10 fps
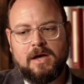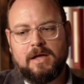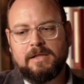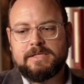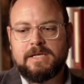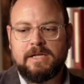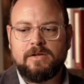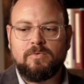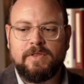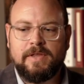Uh, let's get
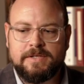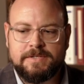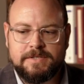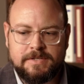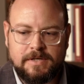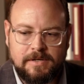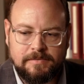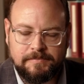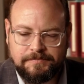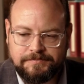into one that's
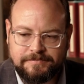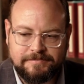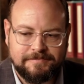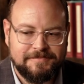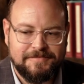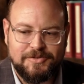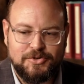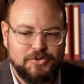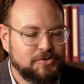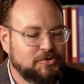uh,
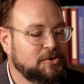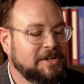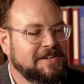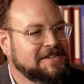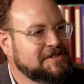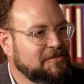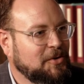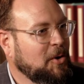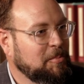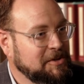trickiest of
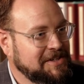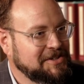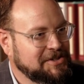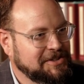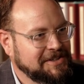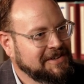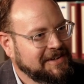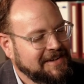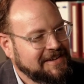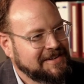all potentially.
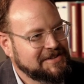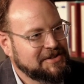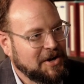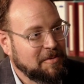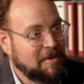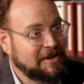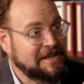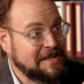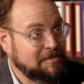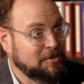Let's talk about
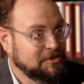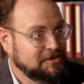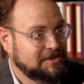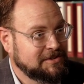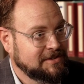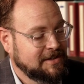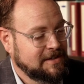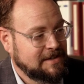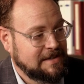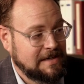Hebrews.
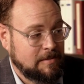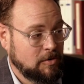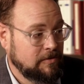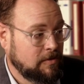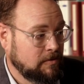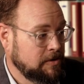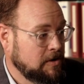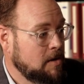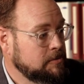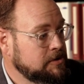Uh, I'm grateful for your
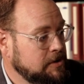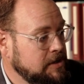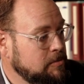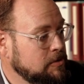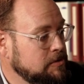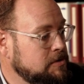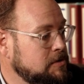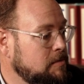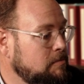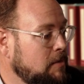commentary in
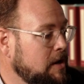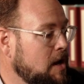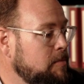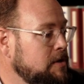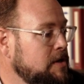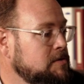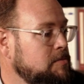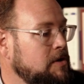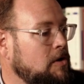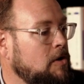Hebrews. Uh, my copy has
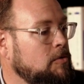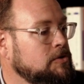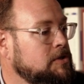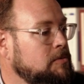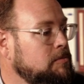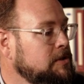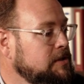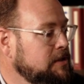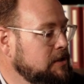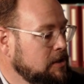been almost
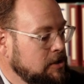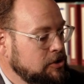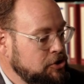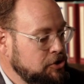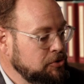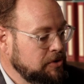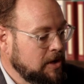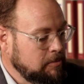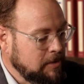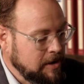completely chewed
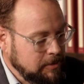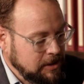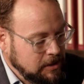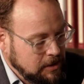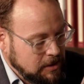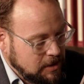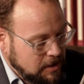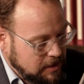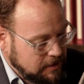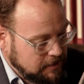up by me
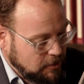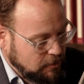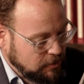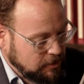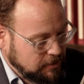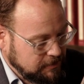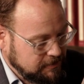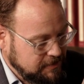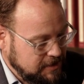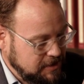uh, over
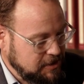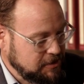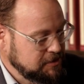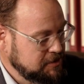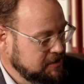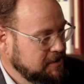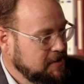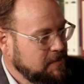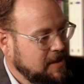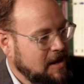the years
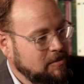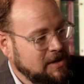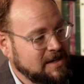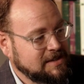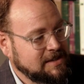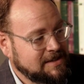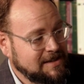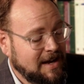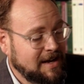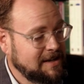uh, because it's
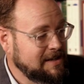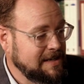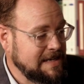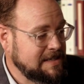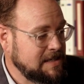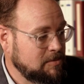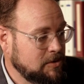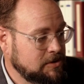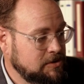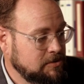not an easy
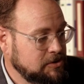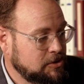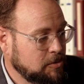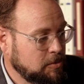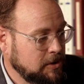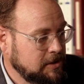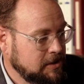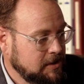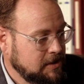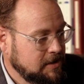book to interpret.
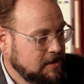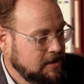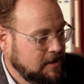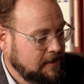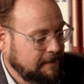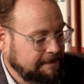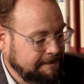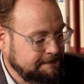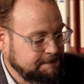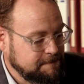Um,
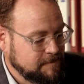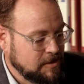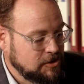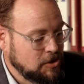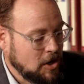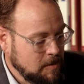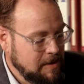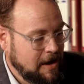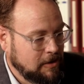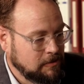talk
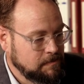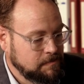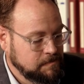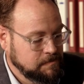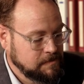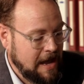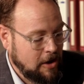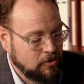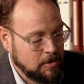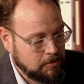about
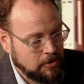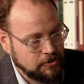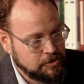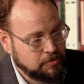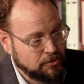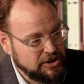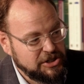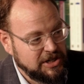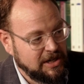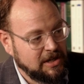how to approach
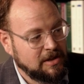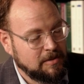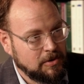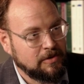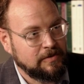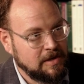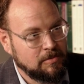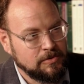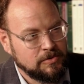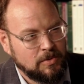preaching the book of
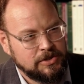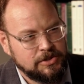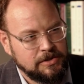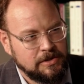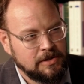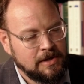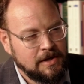Hebrews. What should